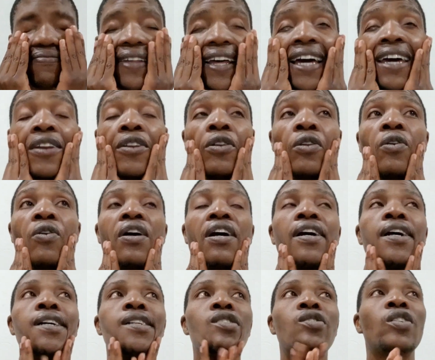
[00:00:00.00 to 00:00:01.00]
I don't know
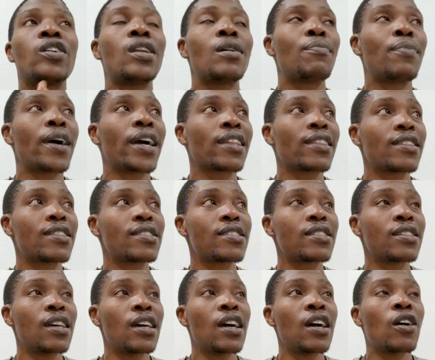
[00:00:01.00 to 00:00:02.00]
how he's going to attack this.